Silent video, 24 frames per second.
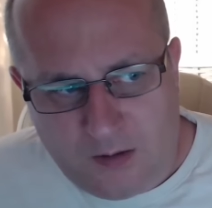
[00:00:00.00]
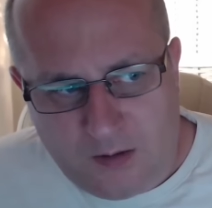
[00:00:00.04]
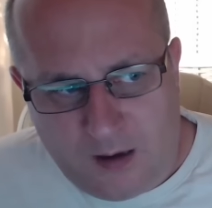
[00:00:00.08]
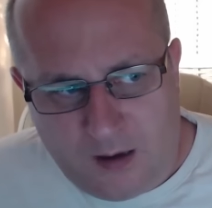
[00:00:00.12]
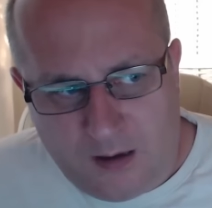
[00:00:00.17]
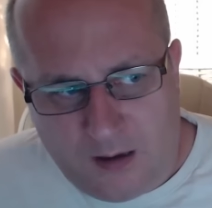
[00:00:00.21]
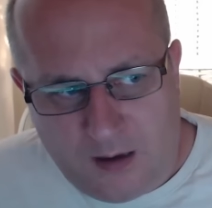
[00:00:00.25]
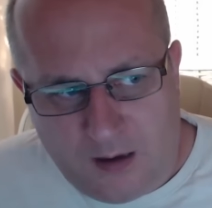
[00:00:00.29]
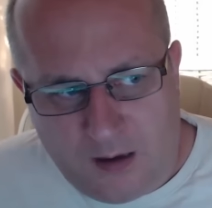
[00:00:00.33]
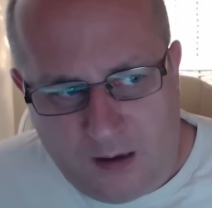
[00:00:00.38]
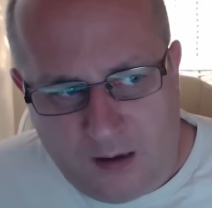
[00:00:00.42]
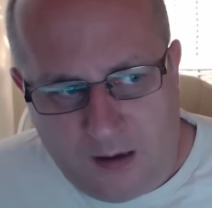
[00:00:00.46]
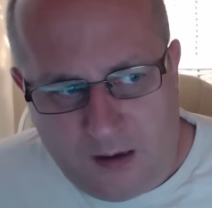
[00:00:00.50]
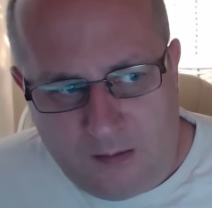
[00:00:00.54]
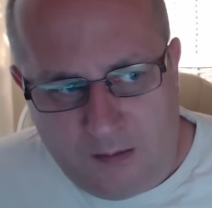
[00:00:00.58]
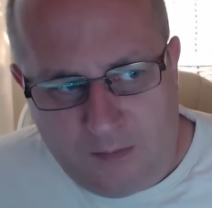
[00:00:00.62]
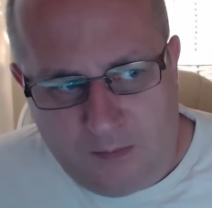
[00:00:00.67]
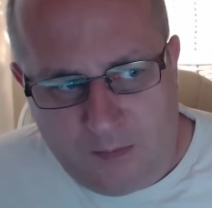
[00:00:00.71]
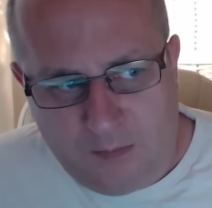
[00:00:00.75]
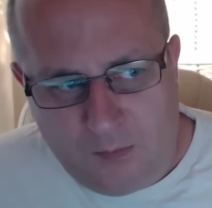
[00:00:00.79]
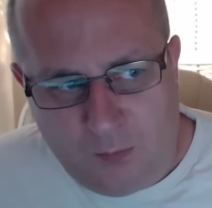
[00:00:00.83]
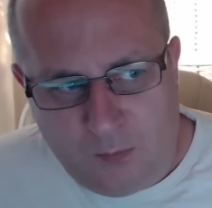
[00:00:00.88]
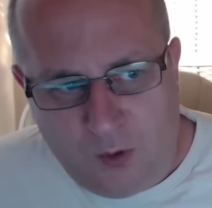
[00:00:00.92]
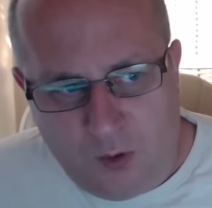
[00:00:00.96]

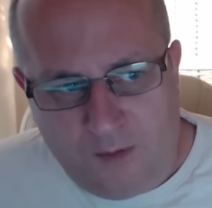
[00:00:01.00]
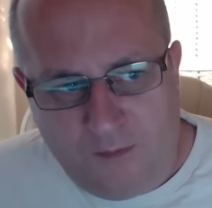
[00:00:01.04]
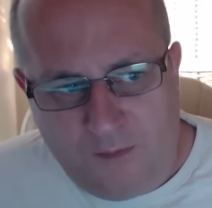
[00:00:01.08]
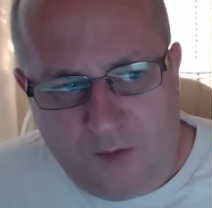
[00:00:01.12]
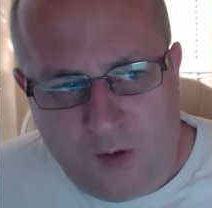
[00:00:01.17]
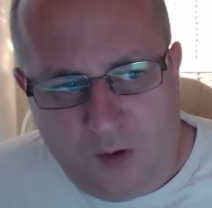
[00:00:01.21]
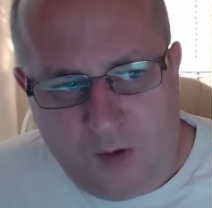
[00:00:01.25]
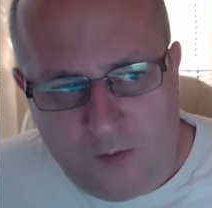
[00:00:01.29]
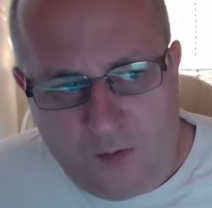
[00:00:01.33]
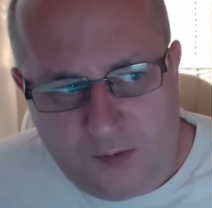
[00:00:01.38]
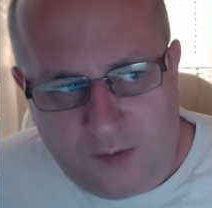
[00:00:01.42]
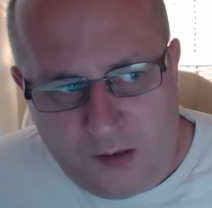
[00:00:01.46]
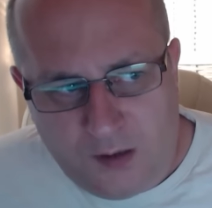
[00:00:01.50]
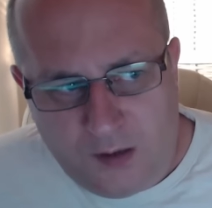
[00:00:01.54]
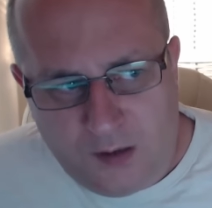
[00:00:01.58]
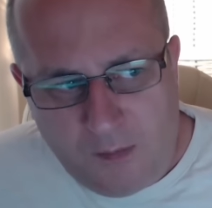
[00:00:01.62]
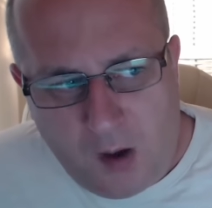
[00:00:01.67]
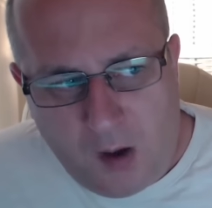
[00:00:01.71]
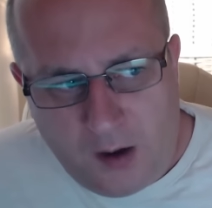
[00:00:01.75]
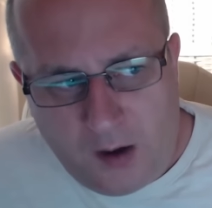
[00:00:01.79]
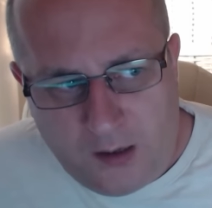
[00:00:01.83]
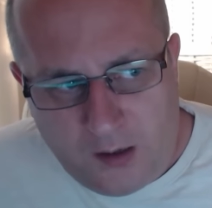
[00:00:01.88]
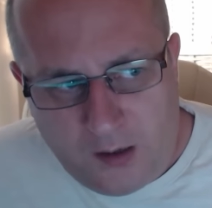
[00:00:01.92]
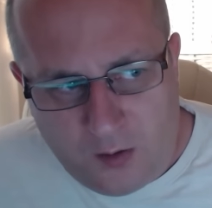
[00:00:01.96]
um, were involved in the
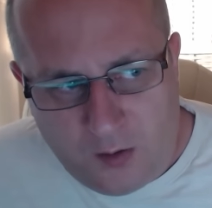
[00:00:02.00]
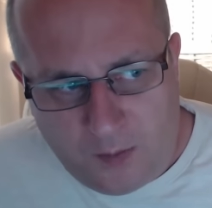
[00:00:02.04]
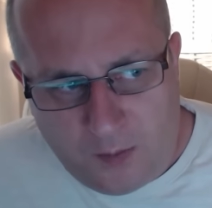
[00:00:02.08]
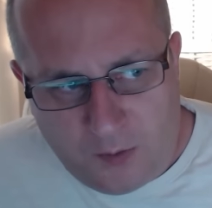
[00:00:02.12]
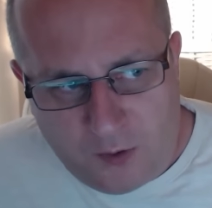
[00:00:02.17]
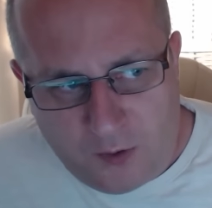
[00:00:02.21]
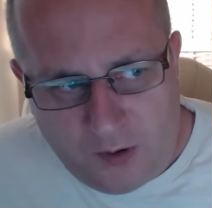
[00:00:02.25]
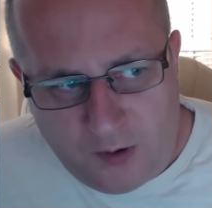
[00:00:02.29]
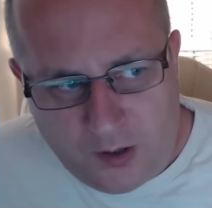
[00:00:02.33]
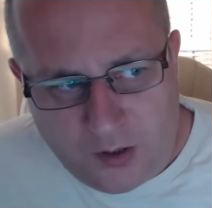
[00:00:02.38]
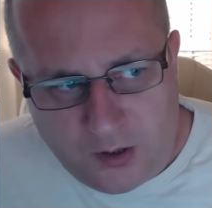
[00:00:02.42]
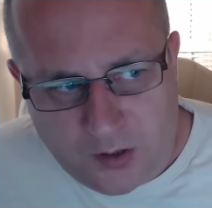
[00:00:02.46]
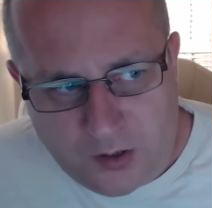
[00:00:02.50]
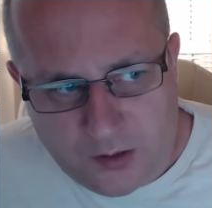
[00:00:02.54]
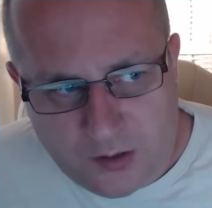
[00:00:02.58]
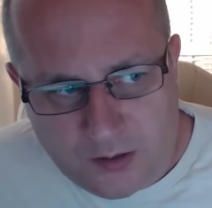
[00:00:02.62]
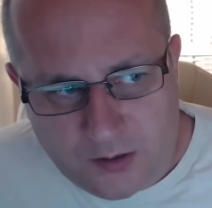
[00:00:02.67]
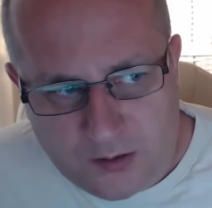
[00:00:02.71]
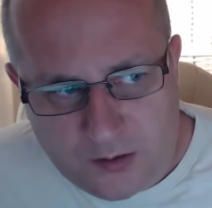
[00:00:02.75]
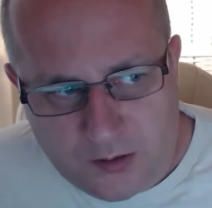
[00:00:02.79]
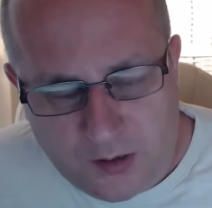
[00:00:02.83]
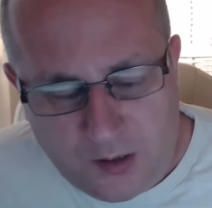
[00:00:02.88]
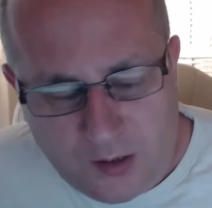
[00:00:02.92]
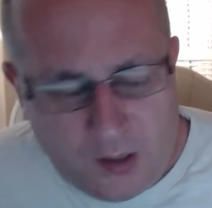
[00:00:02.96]
mining
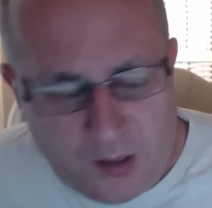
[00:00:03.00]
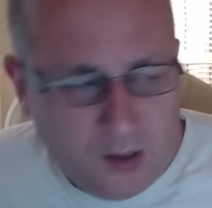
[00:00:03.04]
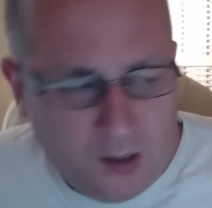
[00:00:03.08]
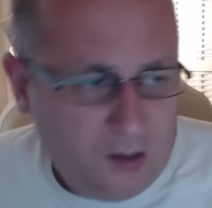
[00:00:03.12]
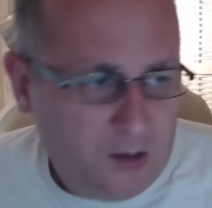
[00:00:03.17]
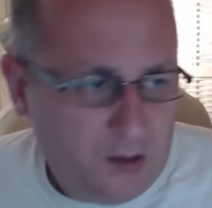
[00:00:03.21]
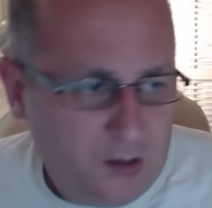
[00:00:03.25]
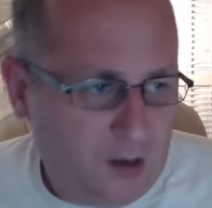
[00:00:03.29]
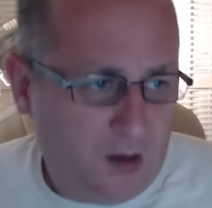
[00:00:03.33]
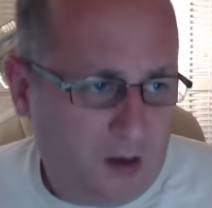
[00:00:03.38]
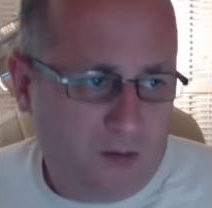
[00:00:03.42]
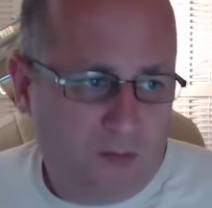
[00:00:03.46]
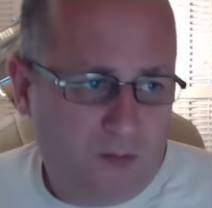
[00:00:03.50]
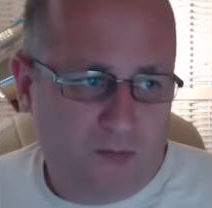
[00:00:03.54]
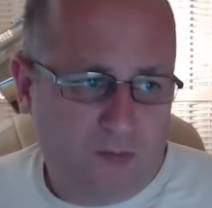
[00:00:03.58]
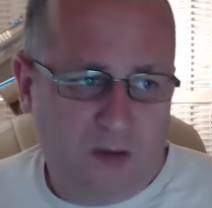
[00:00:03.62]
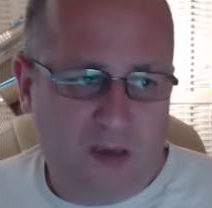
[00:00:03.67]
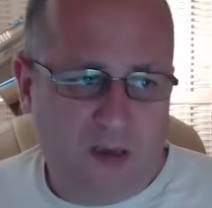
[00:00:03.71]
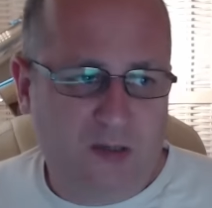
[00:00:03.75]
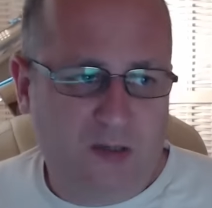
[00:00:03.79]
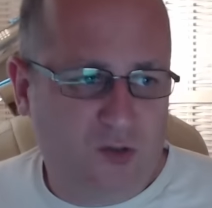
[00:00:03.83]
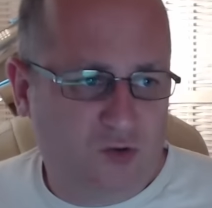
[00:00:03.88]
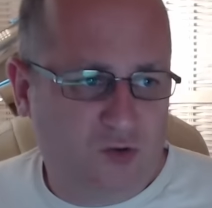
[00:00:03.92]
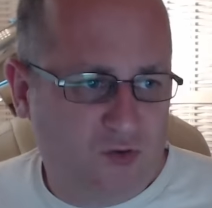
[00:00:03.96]
operations. Now,
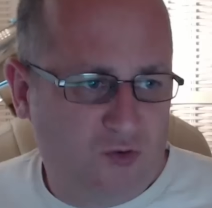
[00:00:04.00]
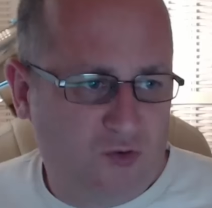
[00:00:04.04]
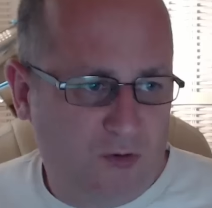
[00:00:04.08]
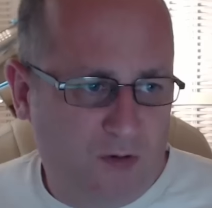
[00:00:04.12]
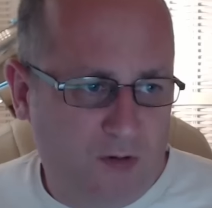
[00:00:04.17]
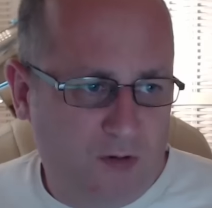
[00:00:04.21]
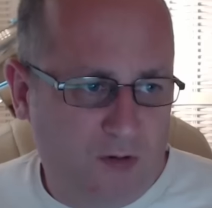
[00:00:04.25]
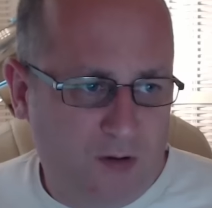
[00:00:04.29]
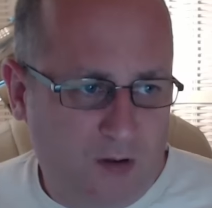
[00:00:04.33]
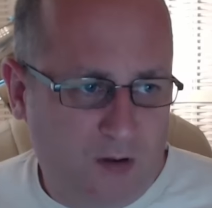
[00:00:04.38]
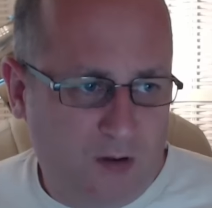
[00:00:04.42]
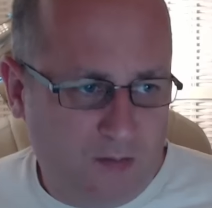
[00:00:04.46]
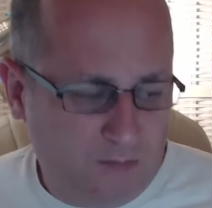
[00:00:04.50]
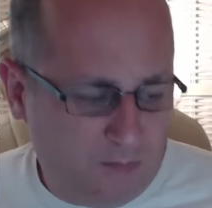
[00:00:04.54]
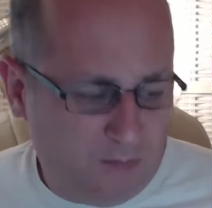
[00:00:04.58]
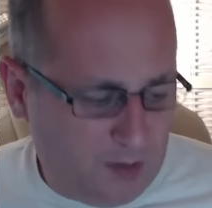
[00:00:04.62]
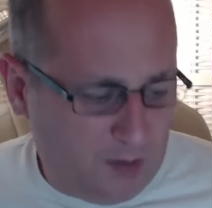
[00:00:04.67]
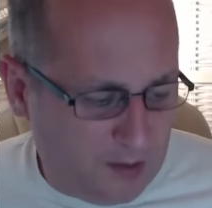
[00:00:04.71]
is it true or not?